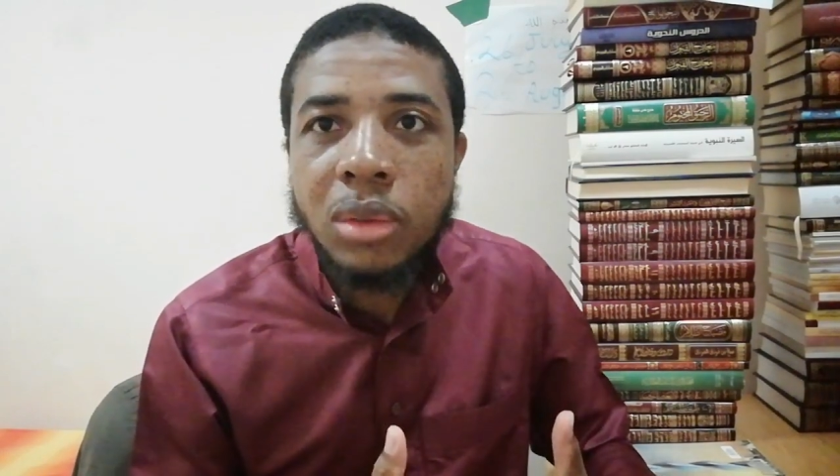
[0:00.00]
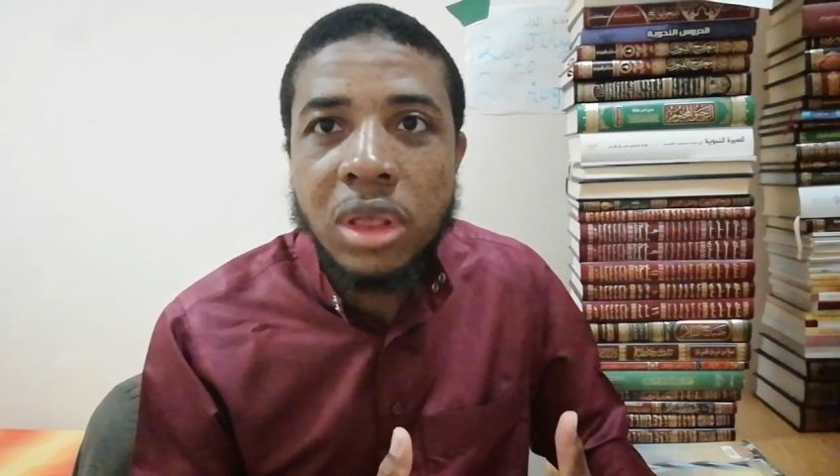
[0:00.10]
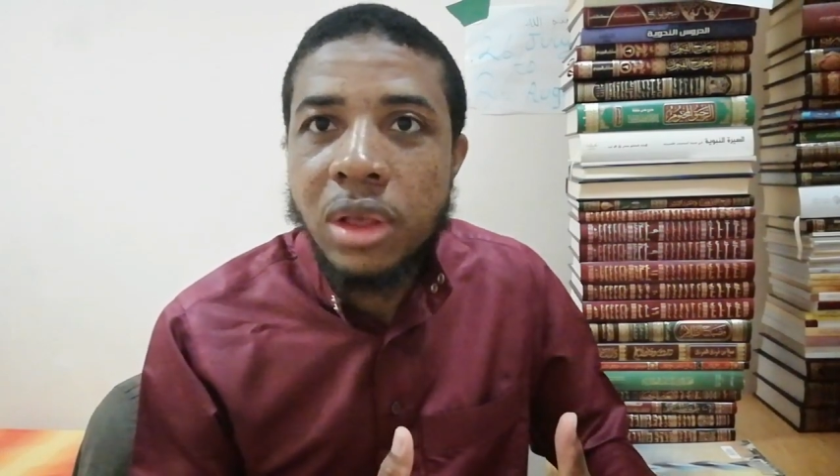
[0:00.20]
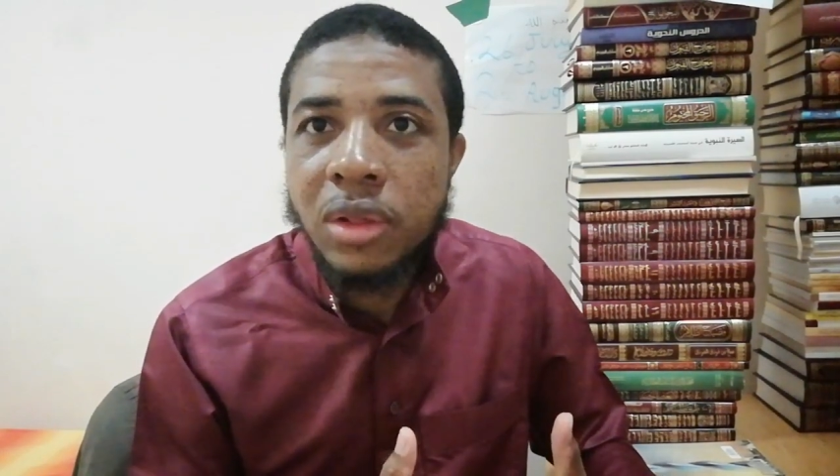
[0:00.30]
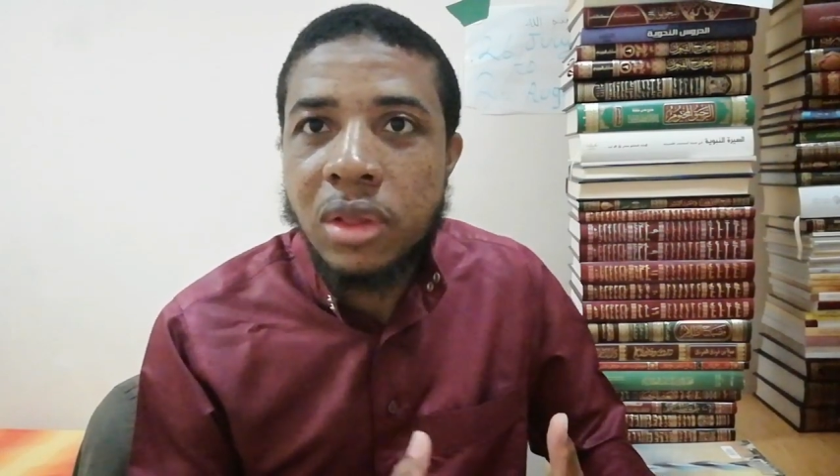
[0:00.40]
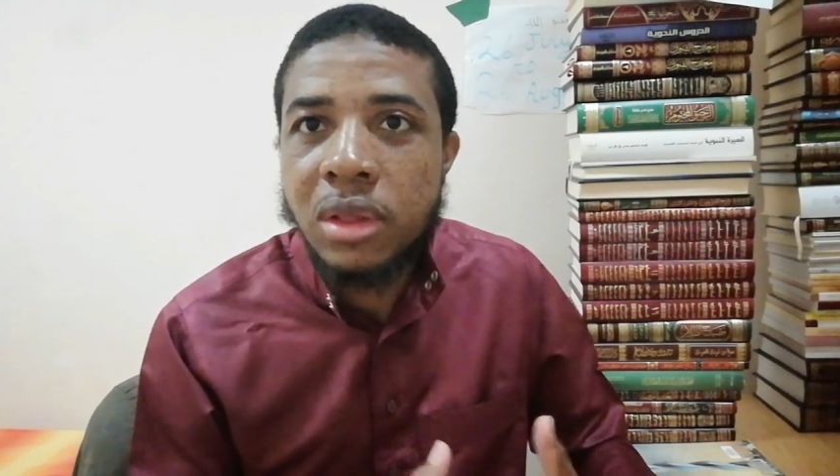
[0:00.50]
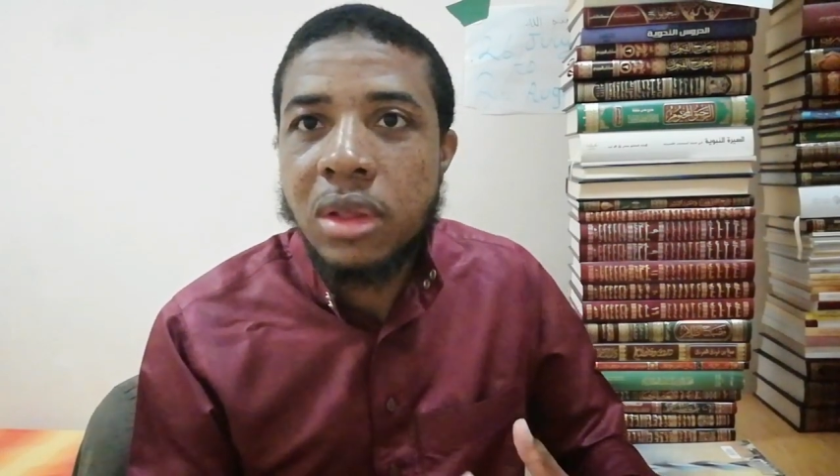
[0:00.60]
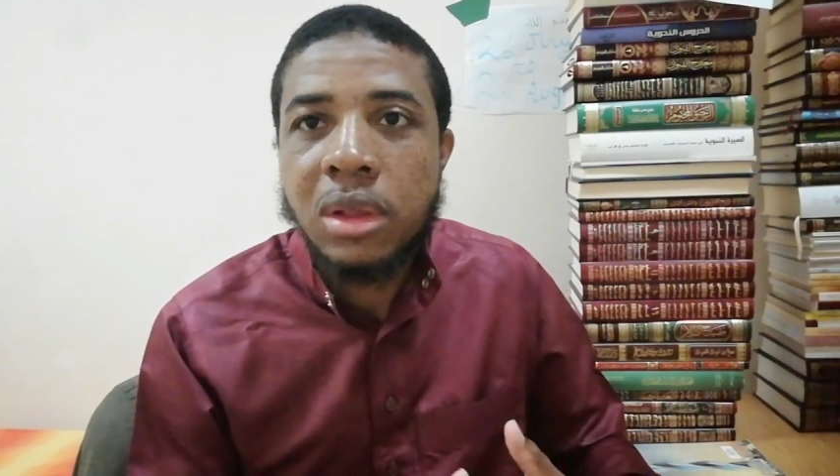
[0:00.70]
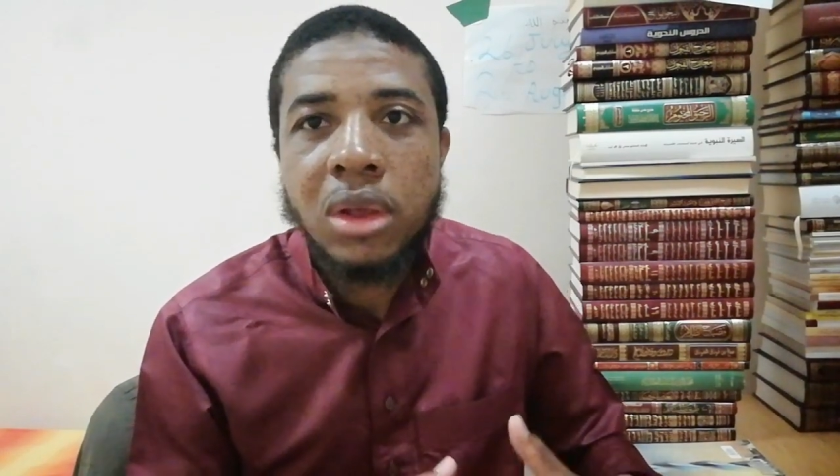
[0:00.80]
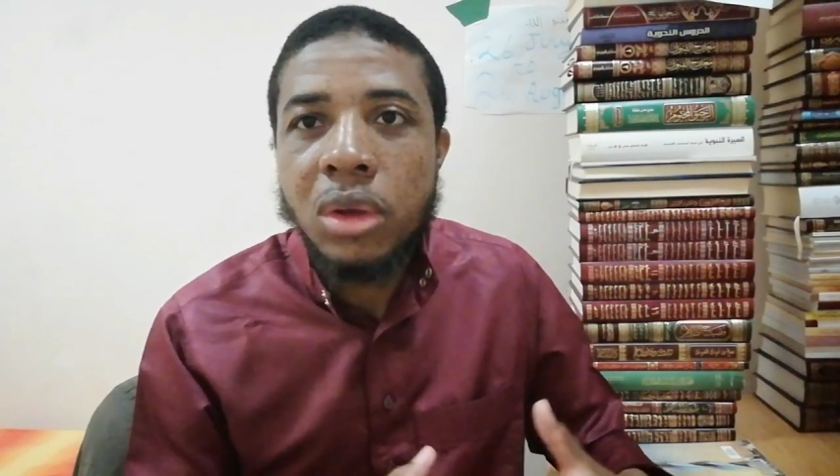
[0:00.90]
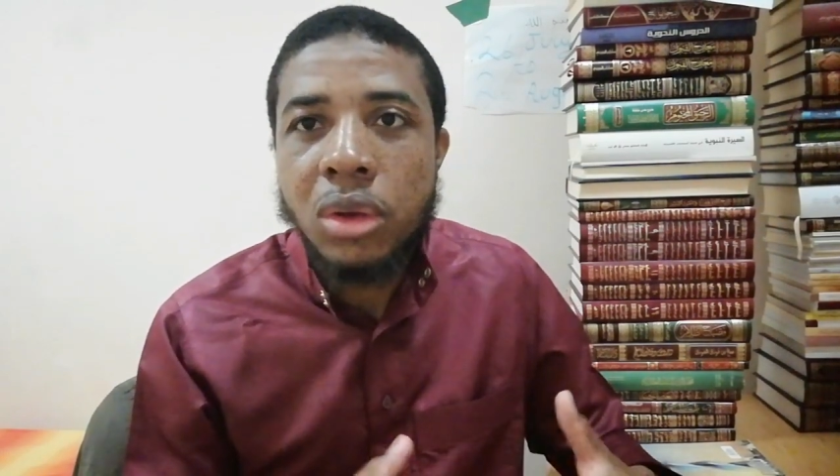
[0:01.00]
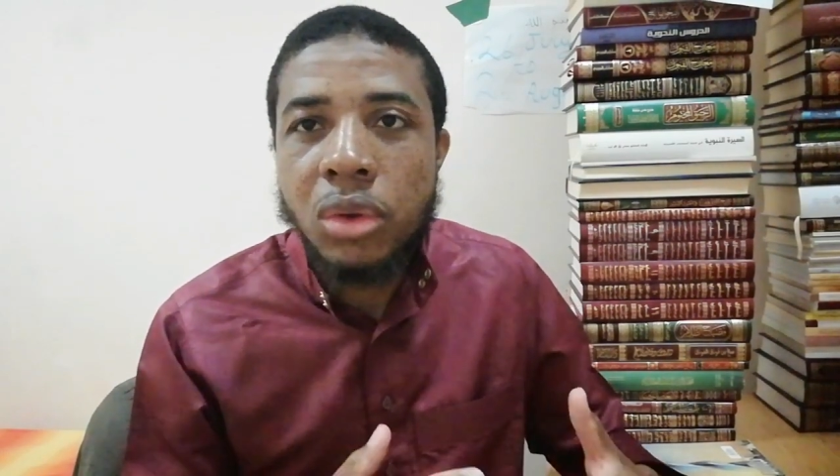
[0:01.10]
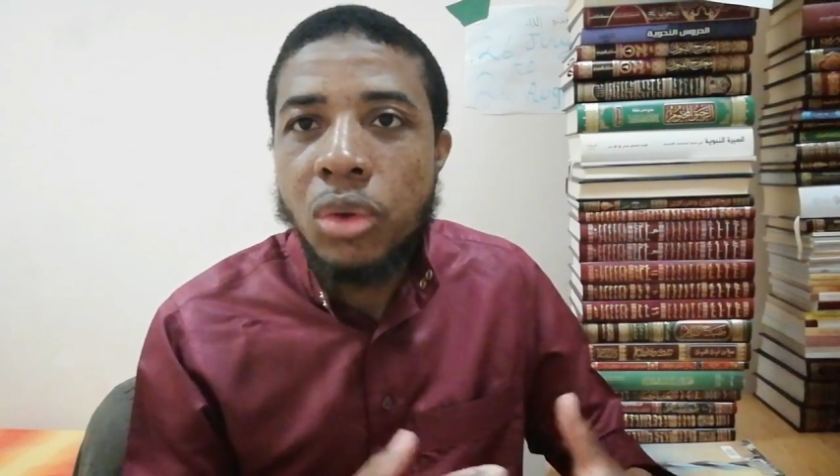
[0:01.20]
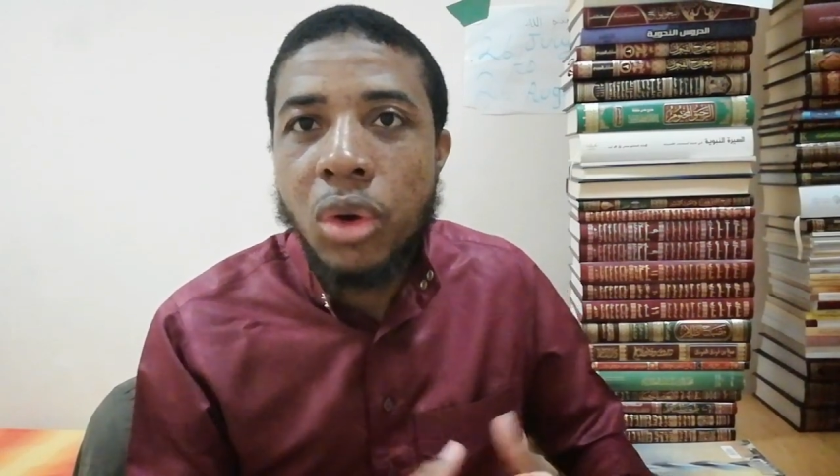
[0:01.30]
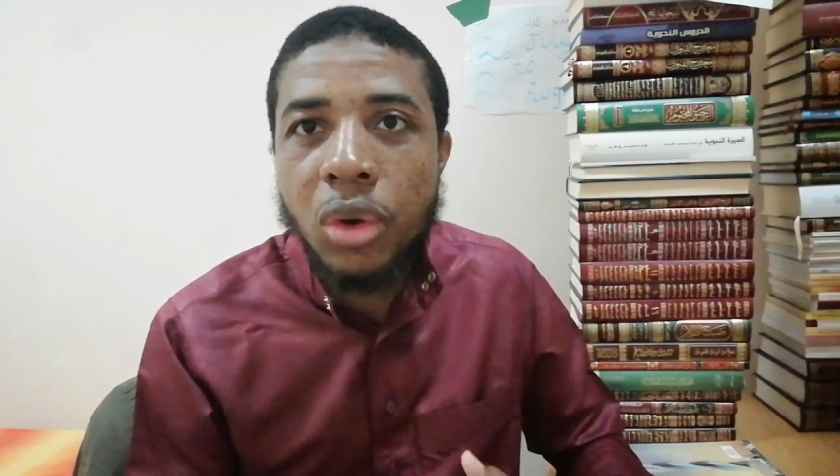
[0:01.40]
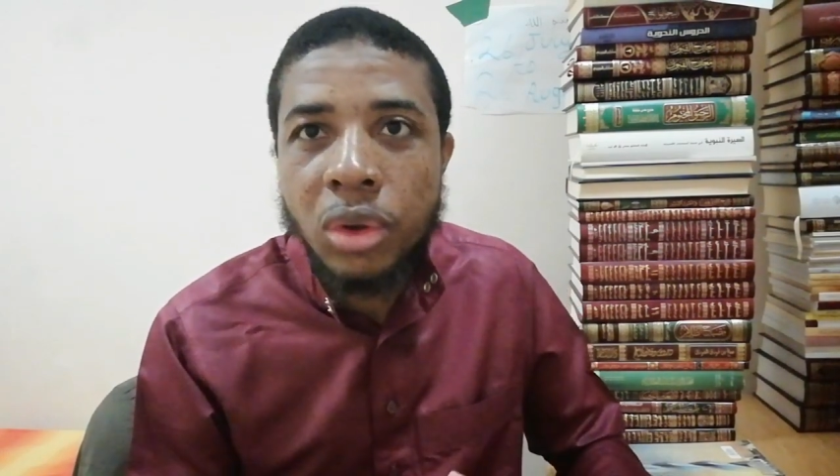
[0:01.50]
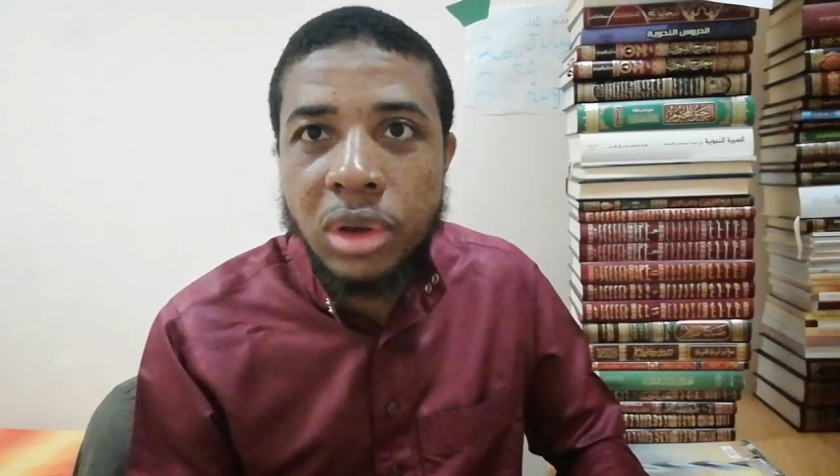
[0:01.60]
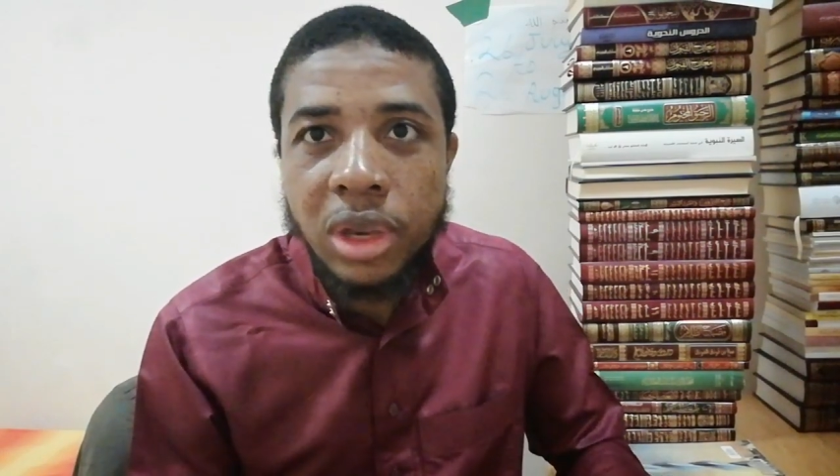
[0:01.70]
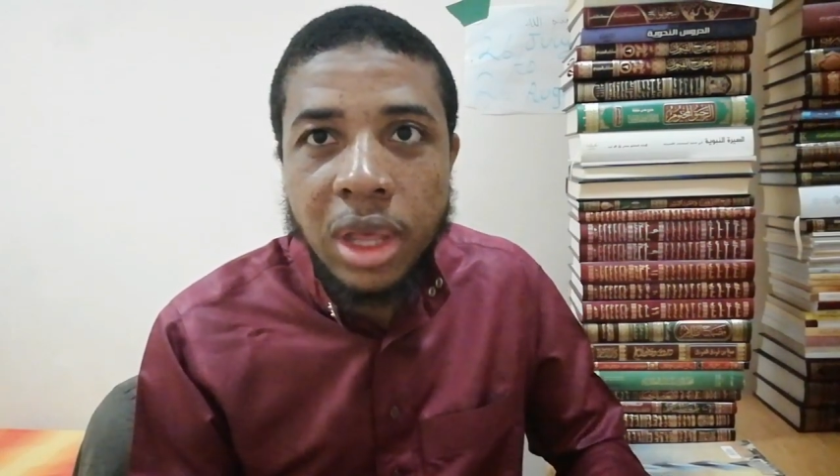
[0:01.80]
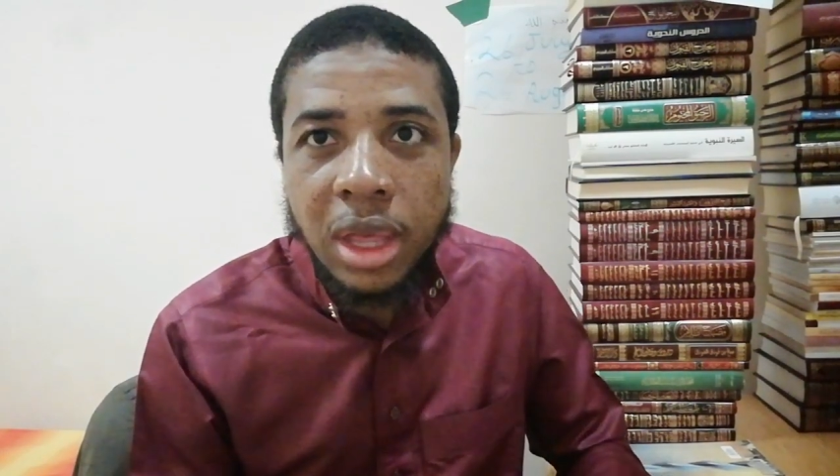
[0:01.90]
things go on
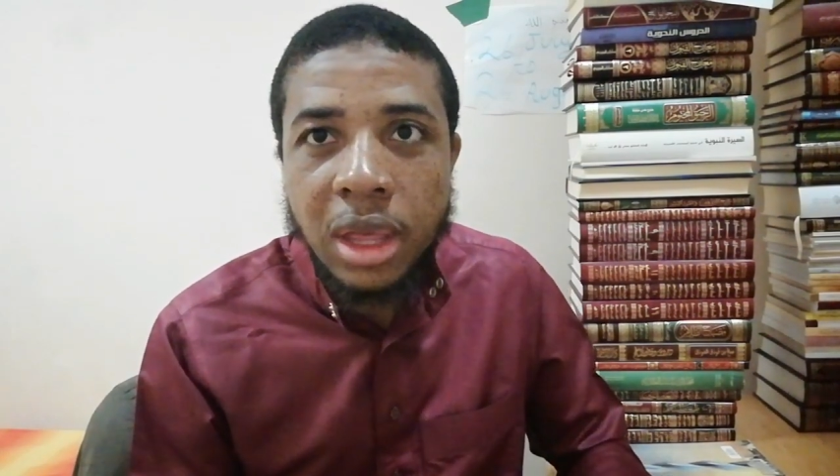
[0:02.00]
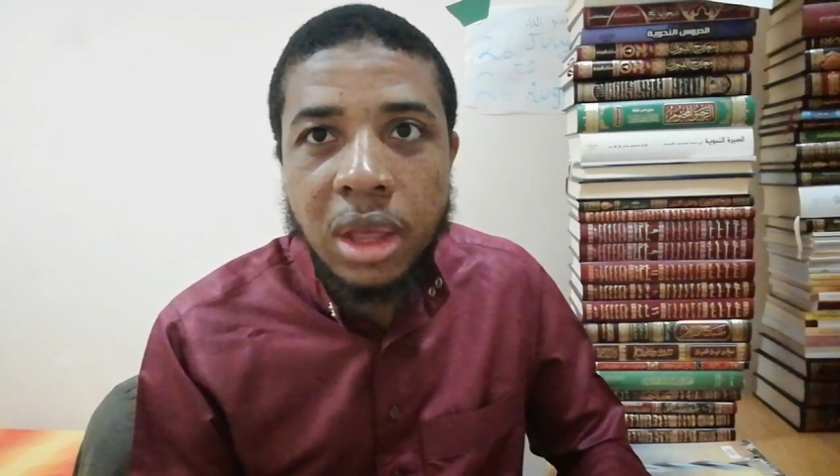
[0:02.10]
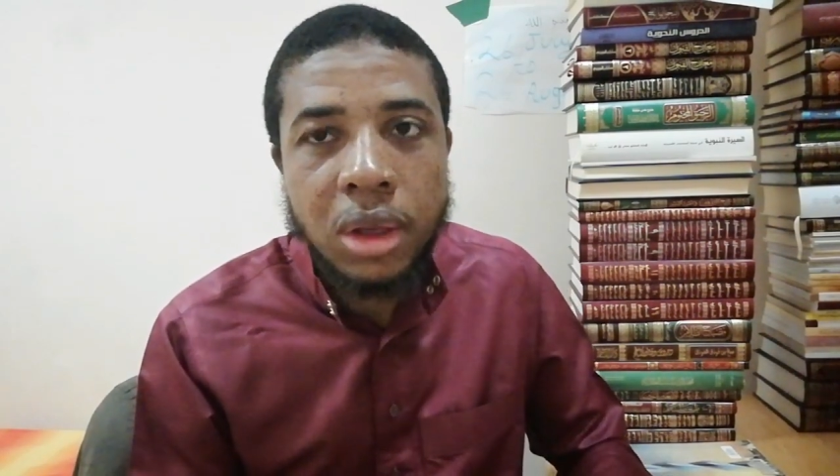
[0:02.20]
here